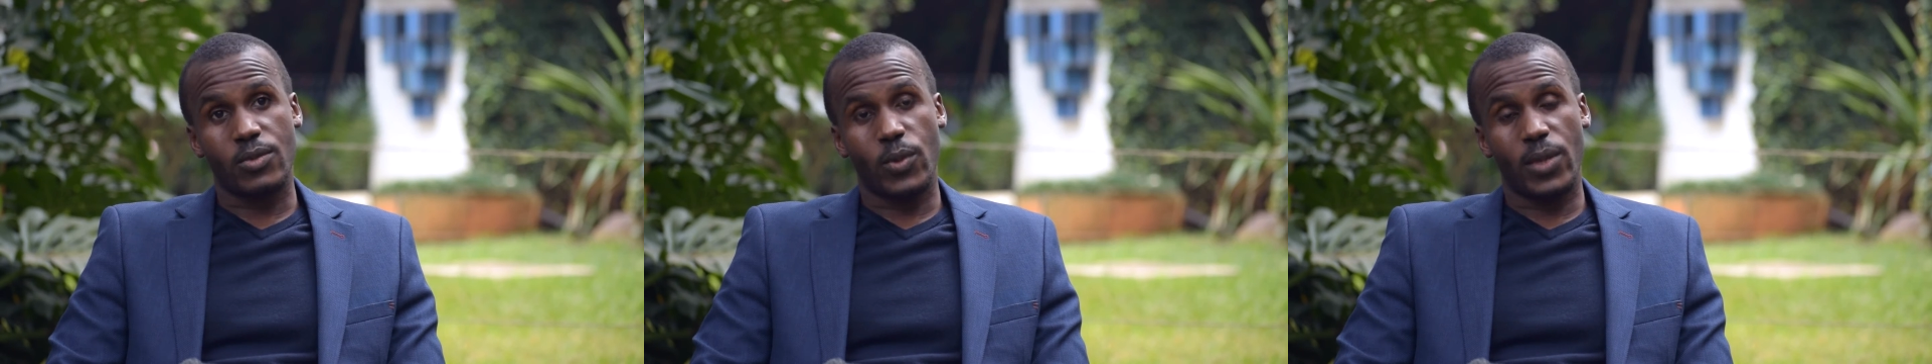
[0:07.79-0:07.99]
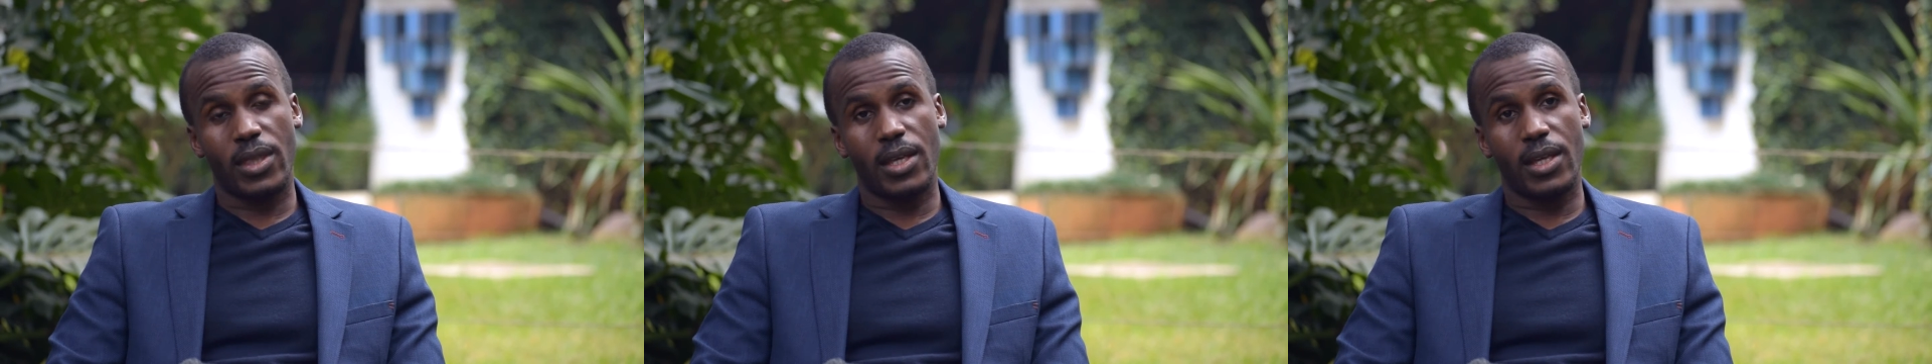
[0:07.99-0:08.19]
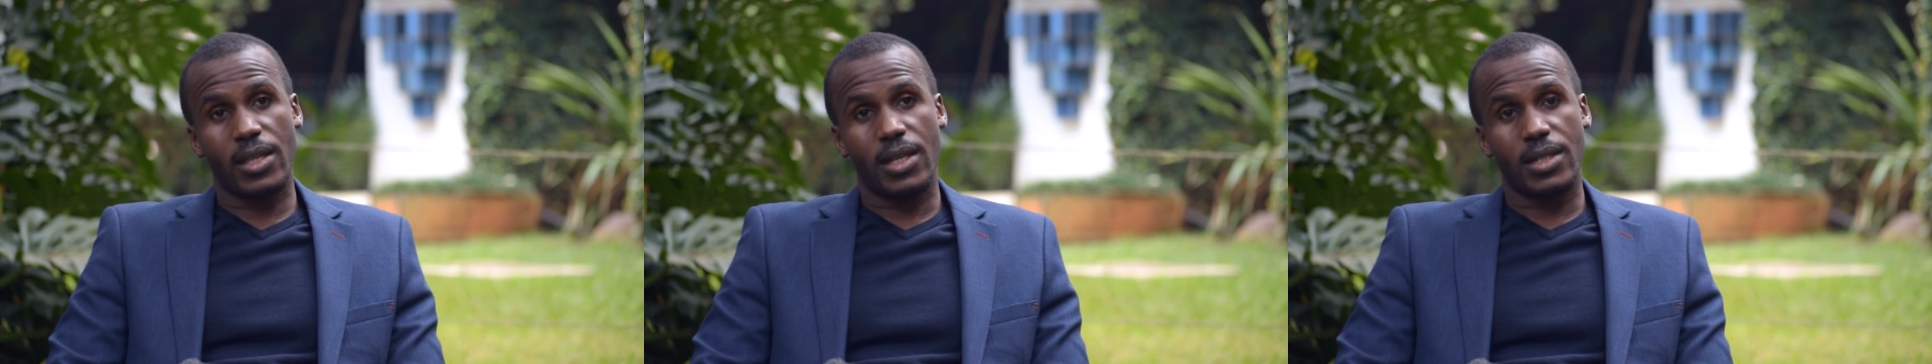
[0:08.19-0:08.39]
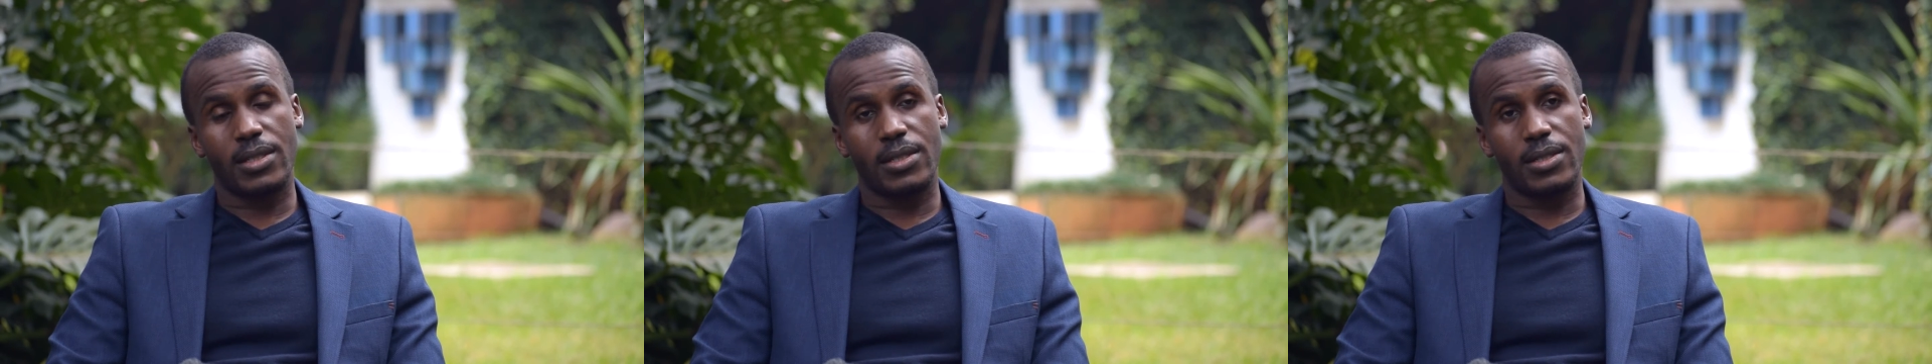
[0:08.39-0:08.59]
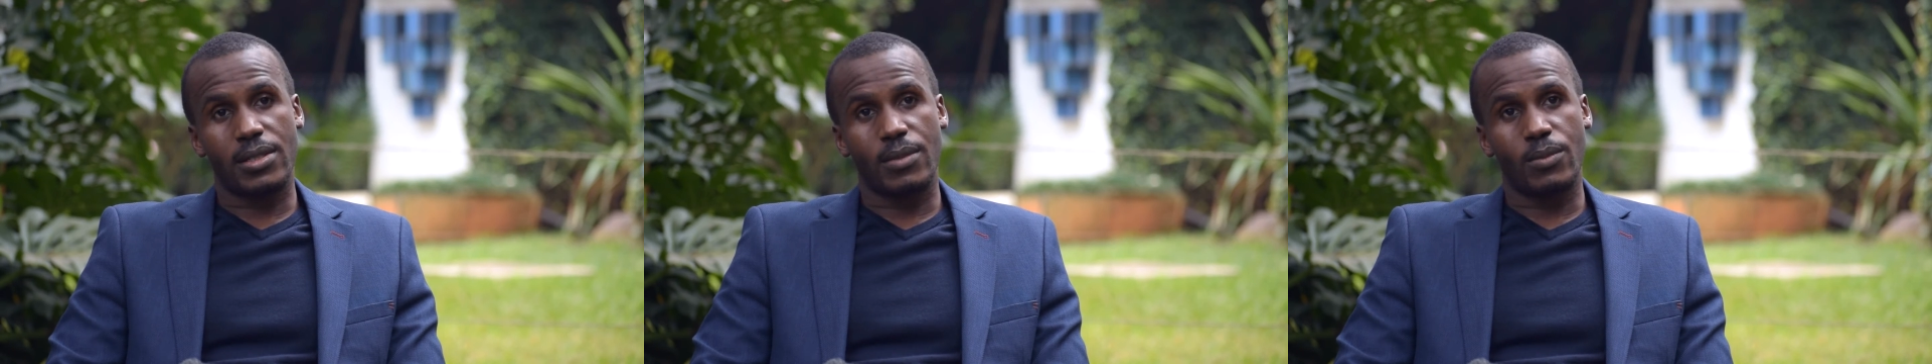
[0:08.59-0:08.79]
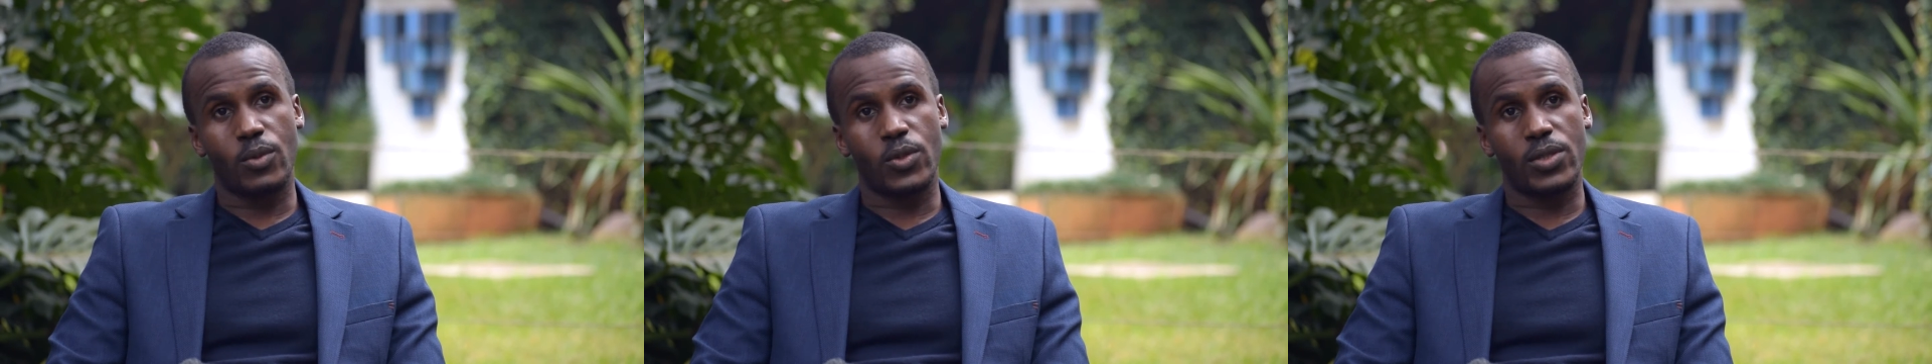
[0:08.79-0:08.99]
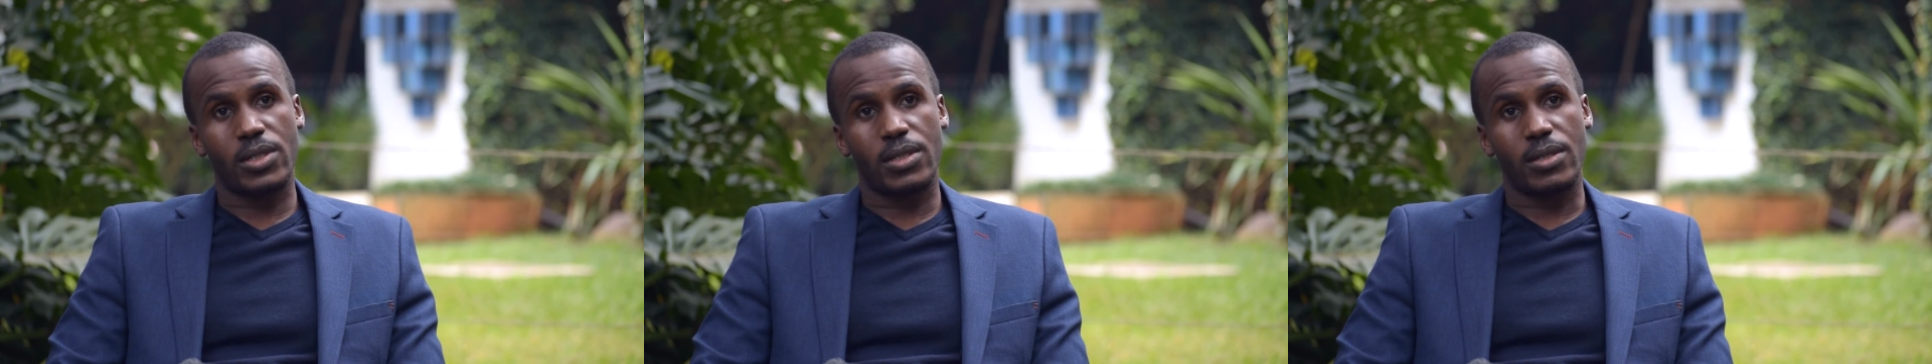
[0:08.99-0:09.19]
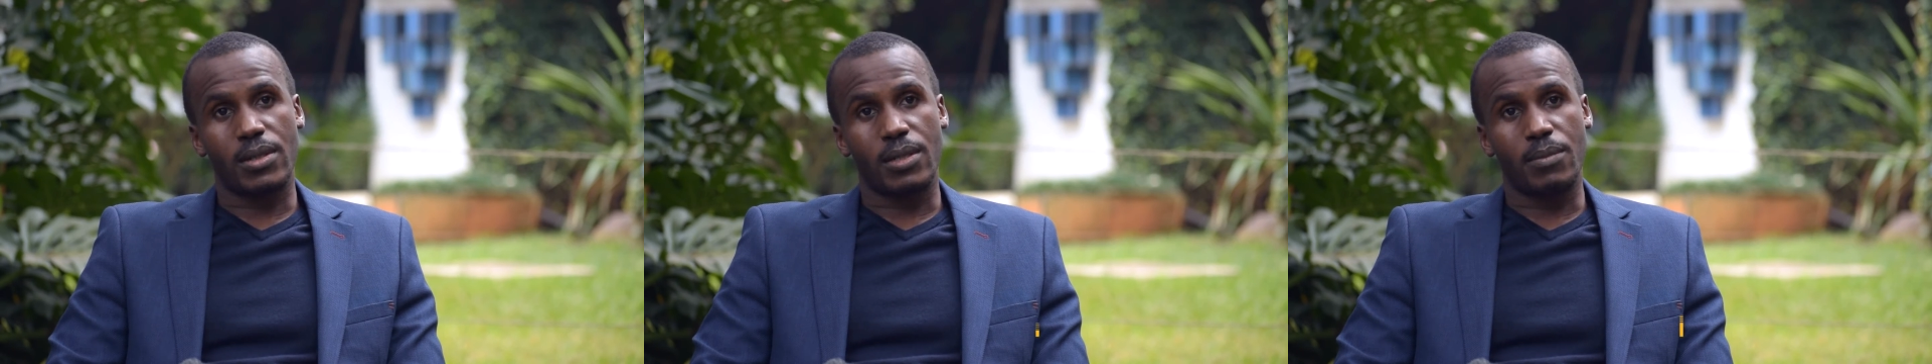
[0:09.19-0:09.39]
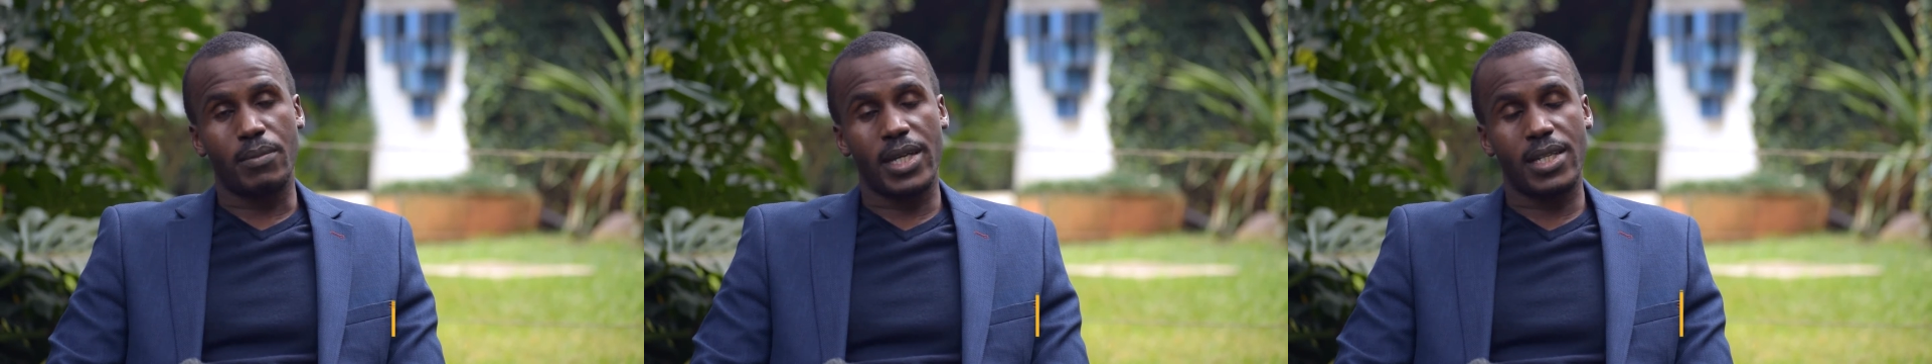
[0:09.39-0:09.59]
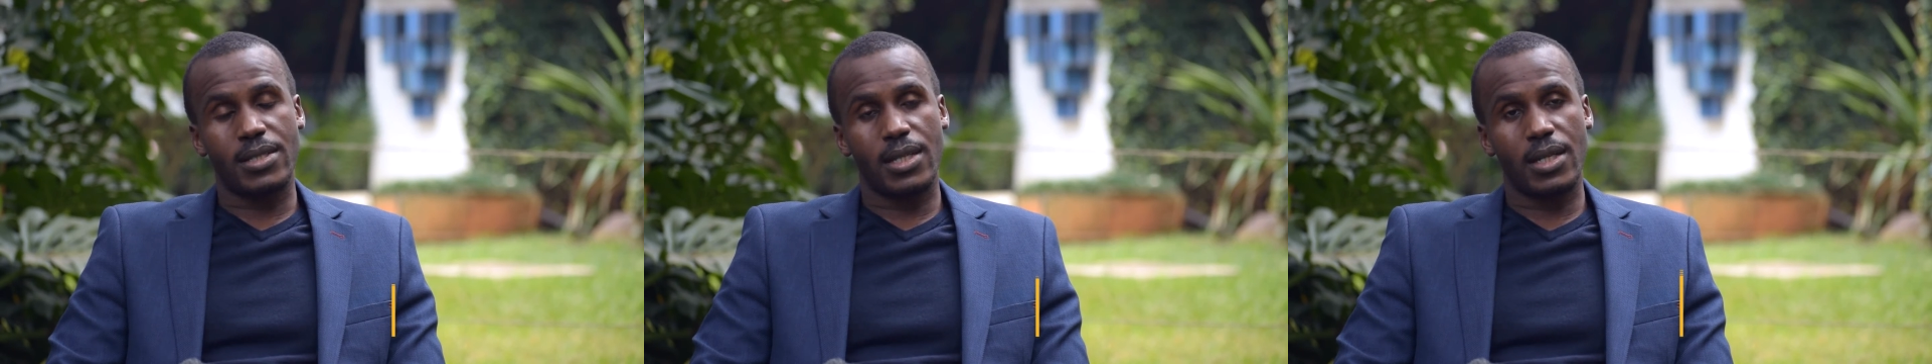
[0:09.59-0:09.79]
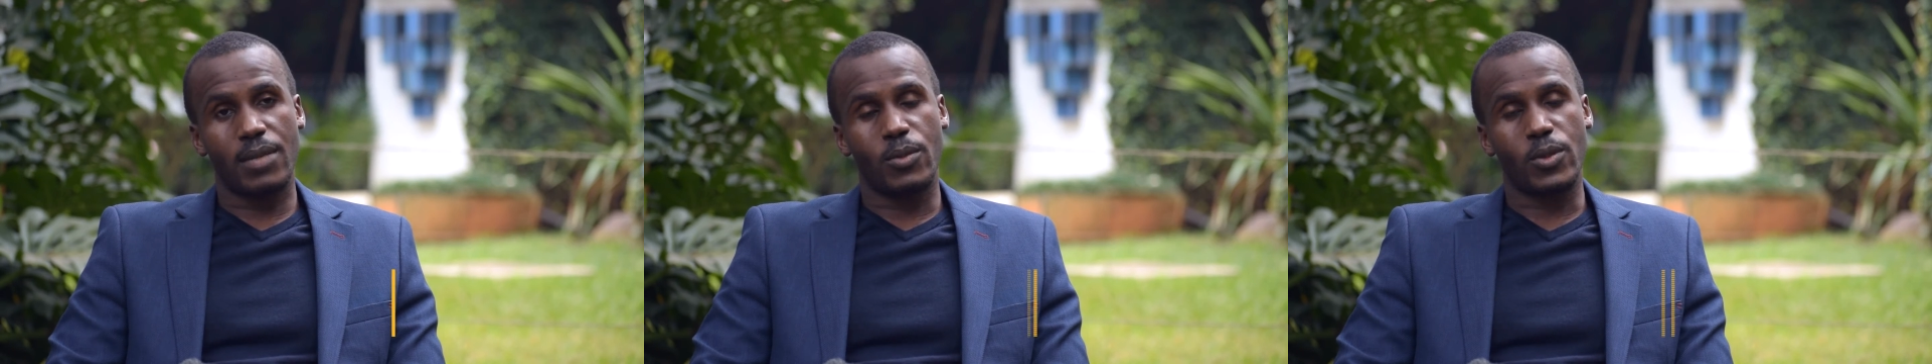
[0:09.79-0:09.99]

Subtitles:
We think that it's the most basic,